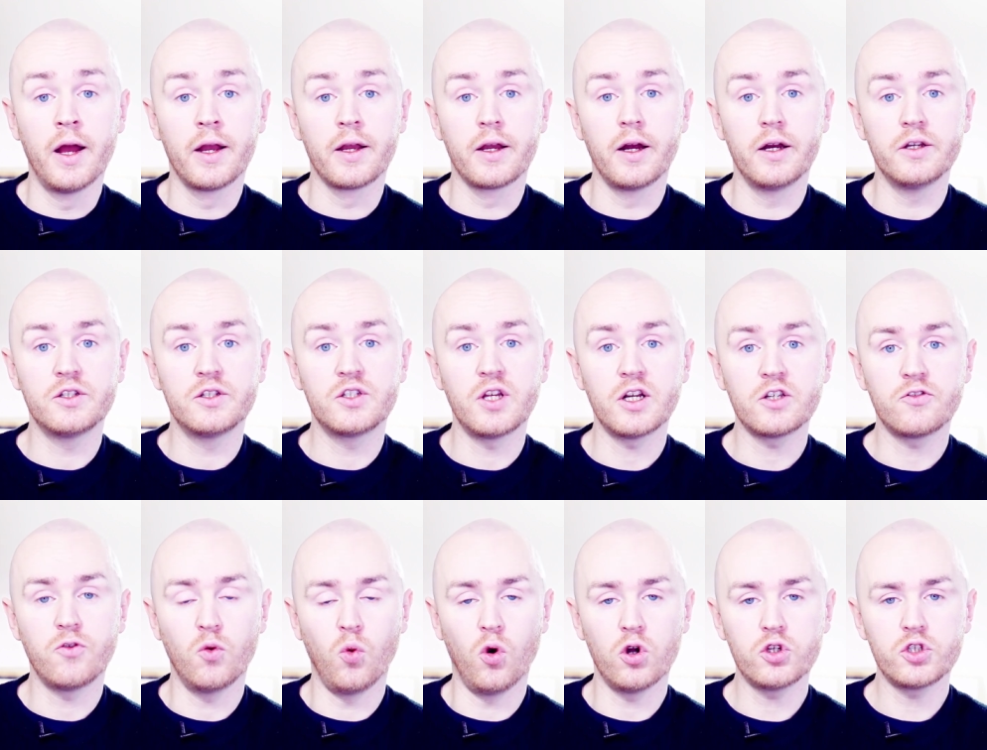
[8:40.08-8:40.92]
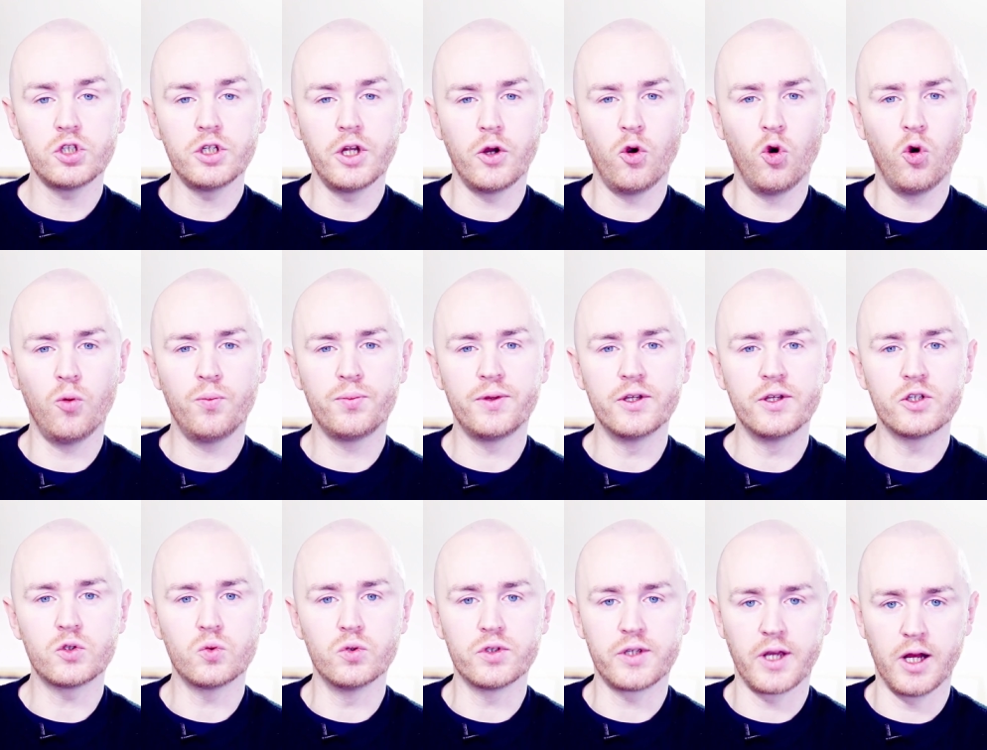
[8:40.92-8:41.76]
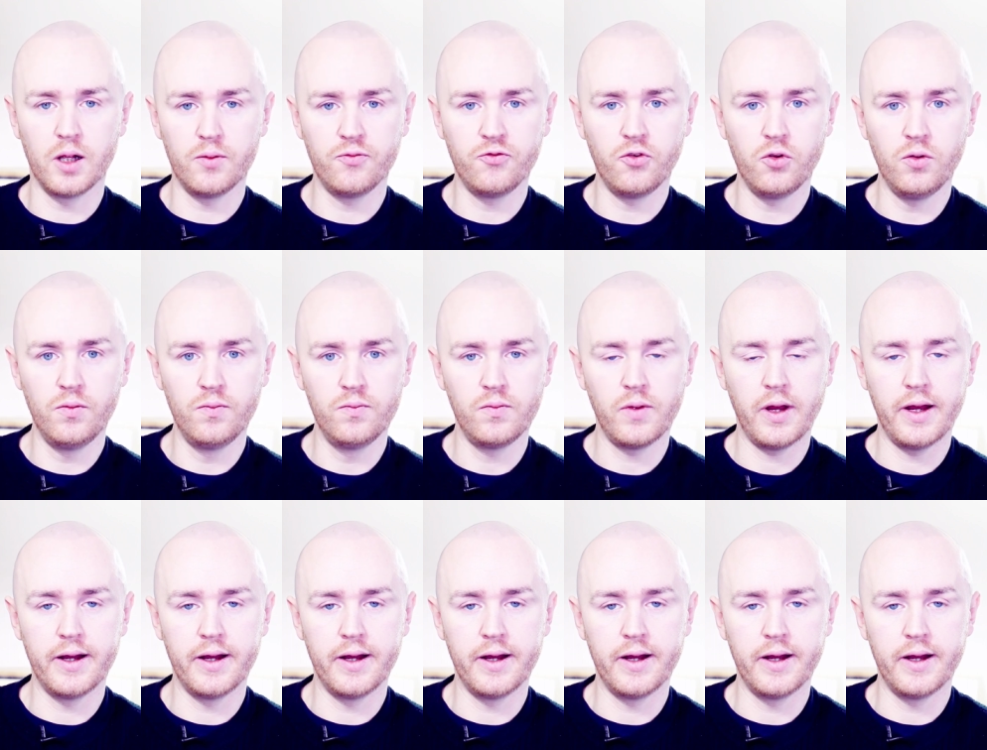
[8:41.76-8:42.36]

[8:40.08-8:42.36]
Guys, thanks for watching. I hope this was helpful.